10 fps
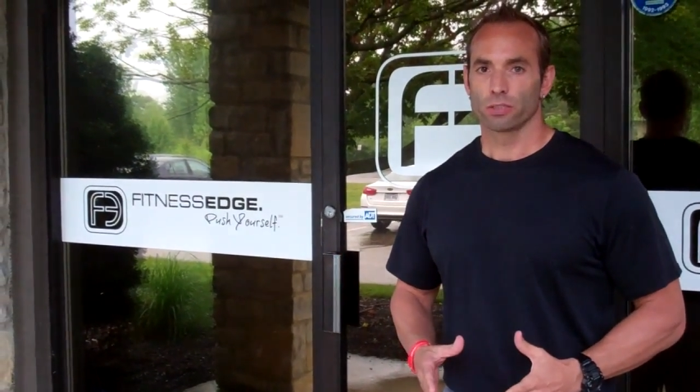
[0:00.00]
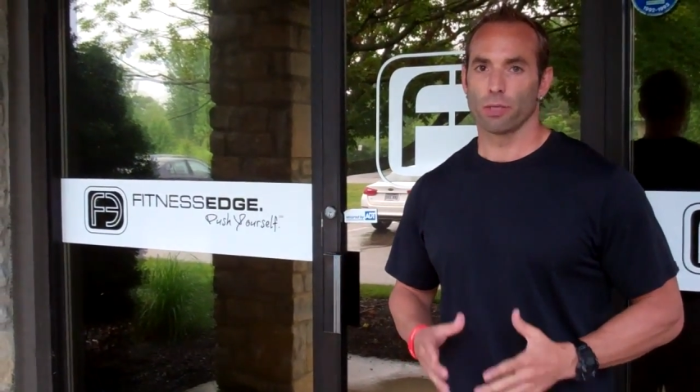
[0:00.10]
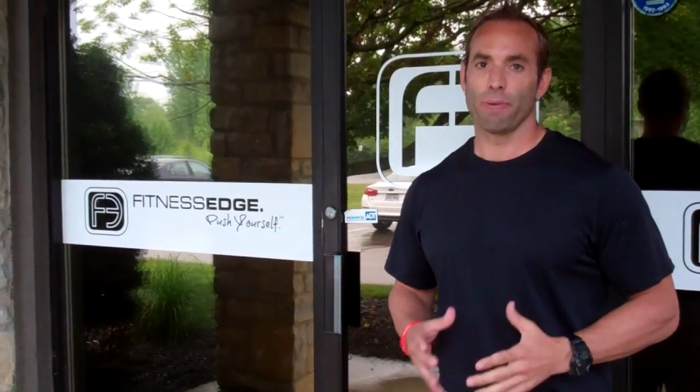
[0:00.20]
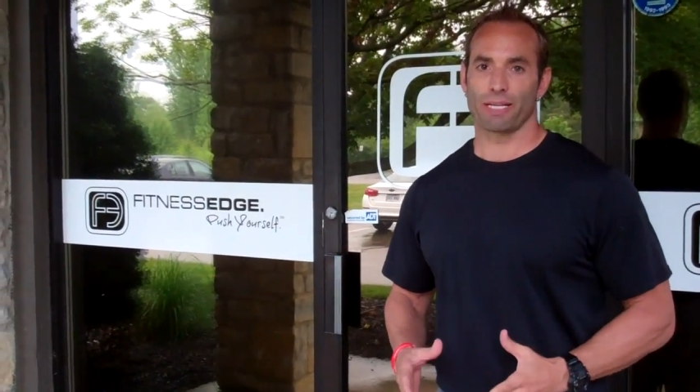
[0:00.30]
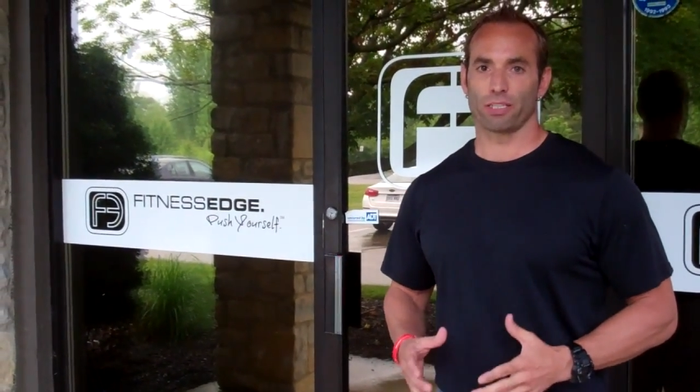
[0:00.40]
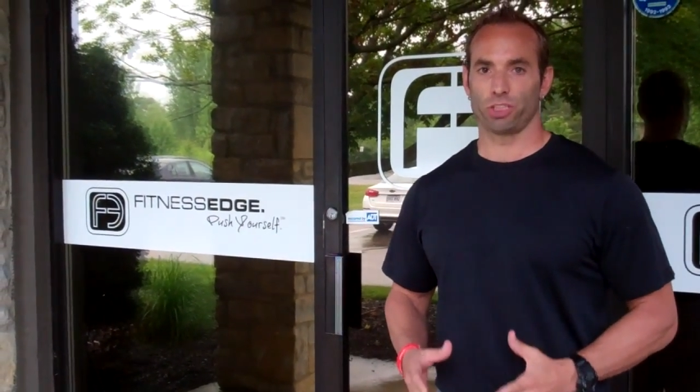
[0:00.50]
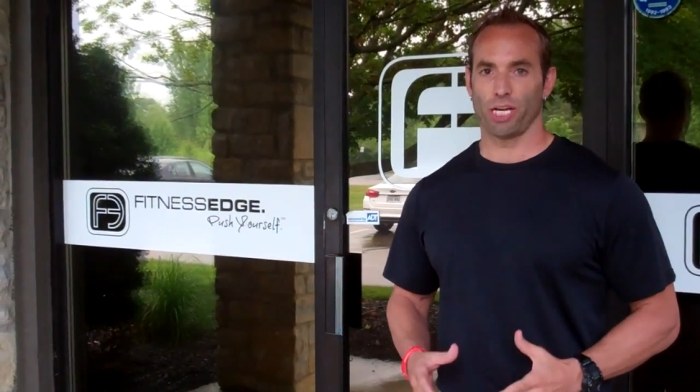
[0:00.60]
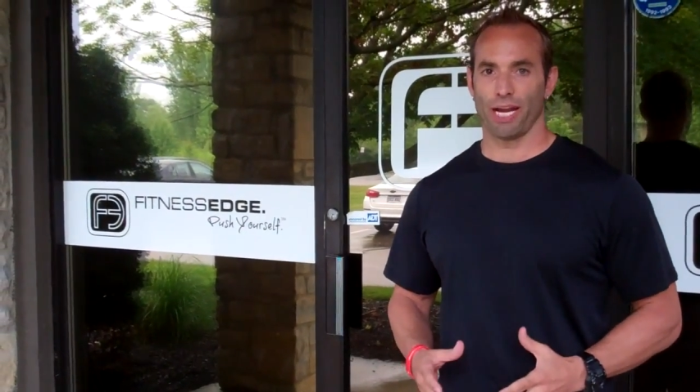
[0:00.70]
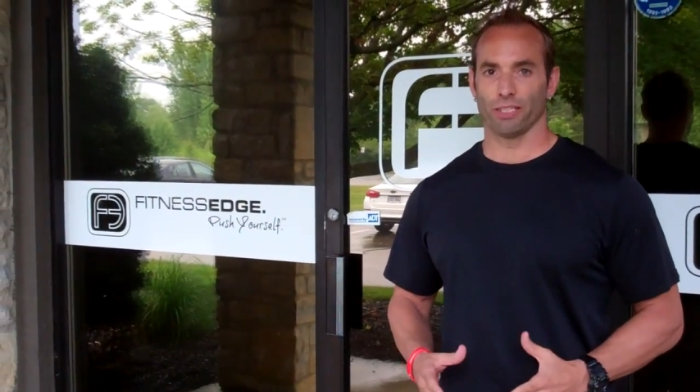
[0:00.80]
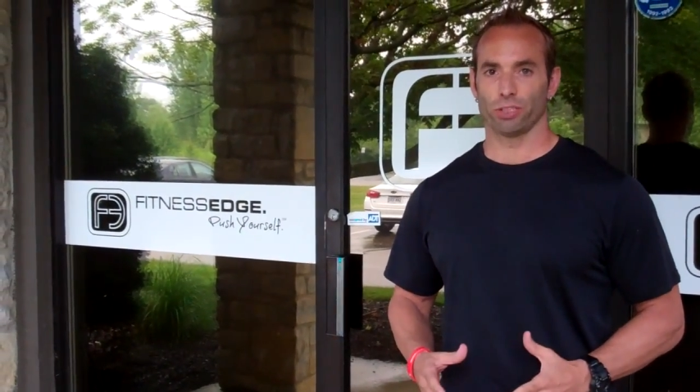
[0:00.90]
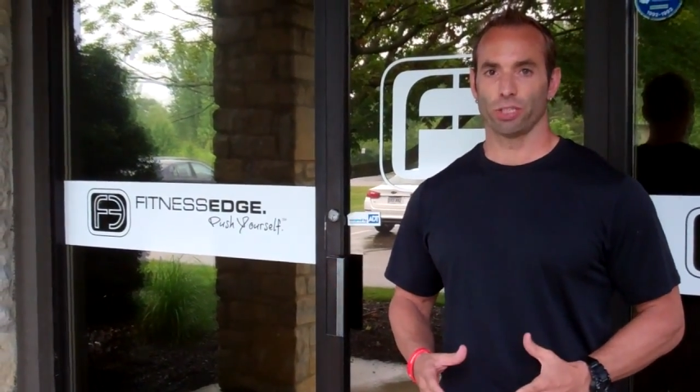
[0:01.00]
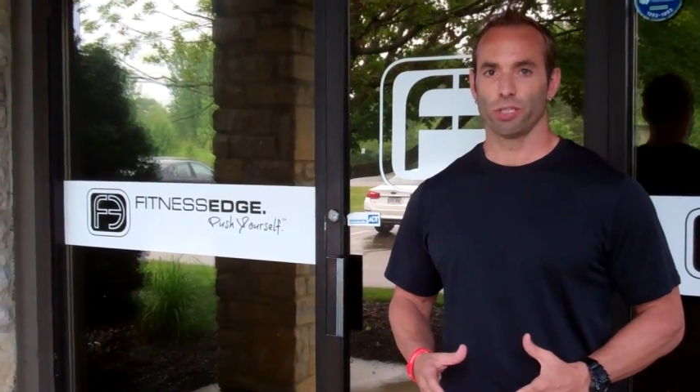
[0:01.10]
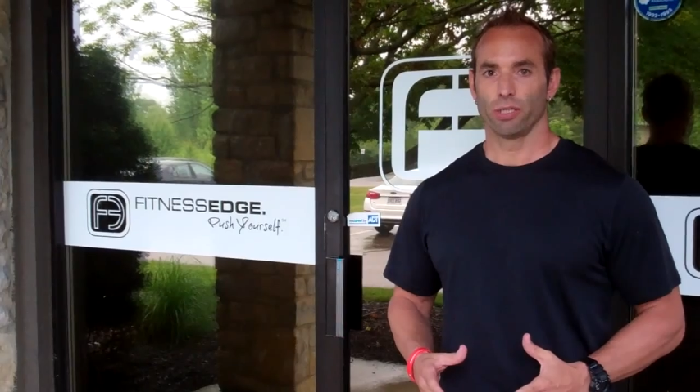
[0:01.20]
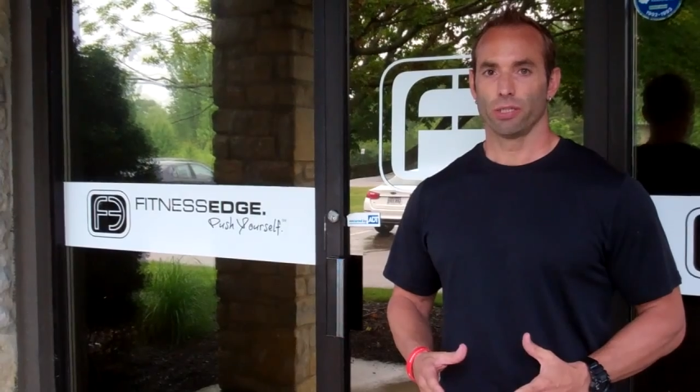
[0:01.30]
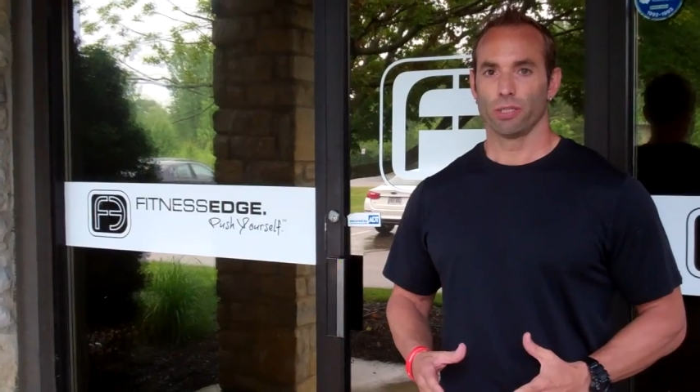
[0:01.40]
to make the change,
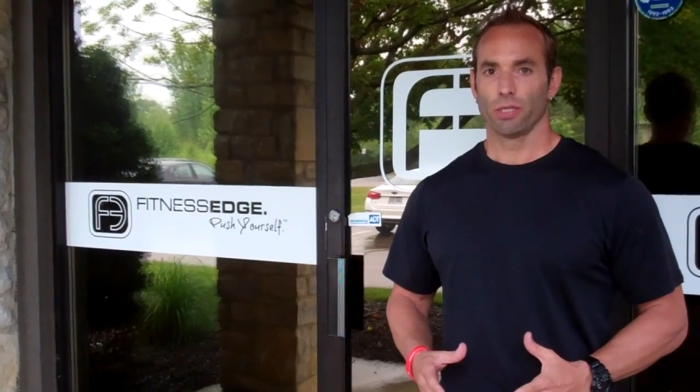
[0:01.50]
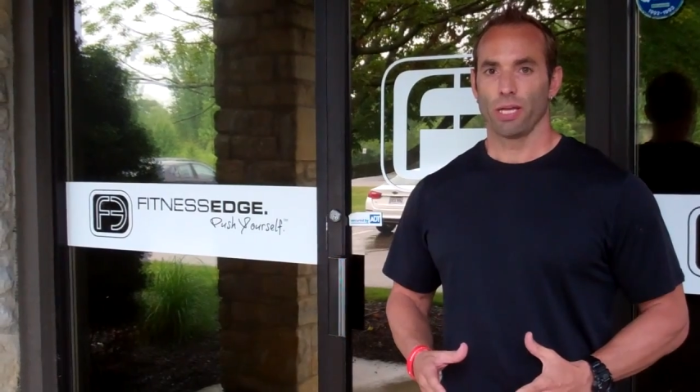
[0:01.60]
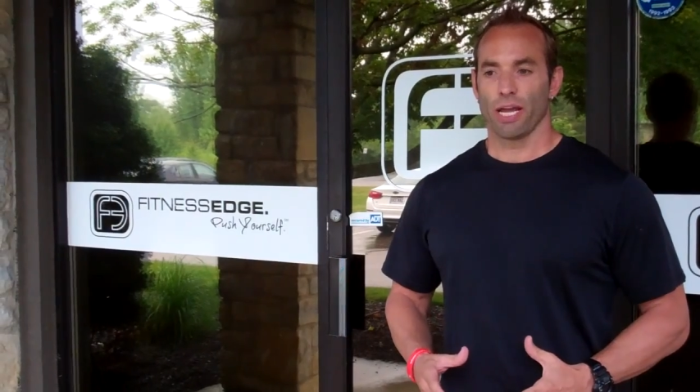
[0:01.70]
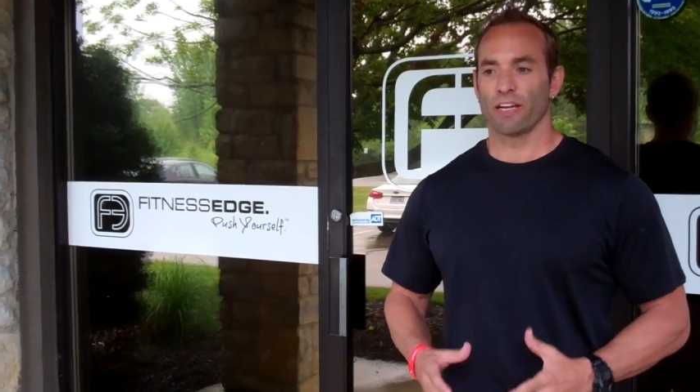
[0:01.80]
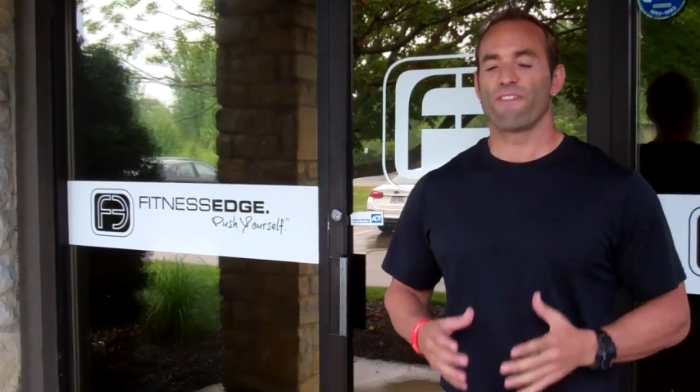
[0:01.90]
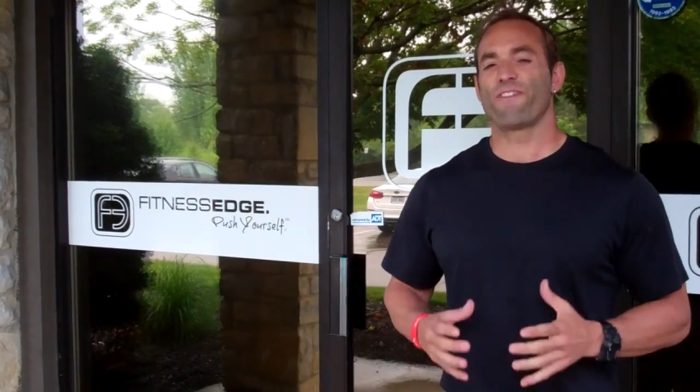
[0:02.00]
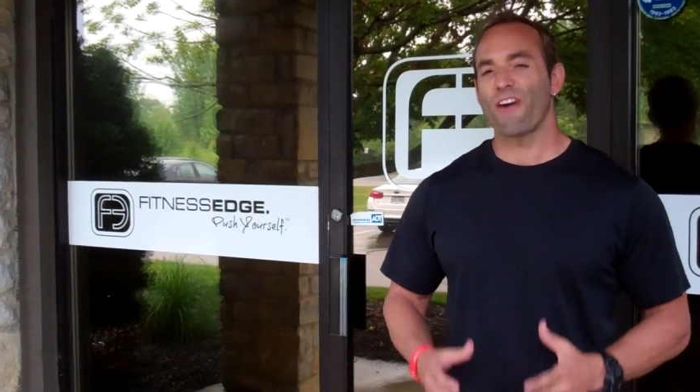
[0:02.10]
and to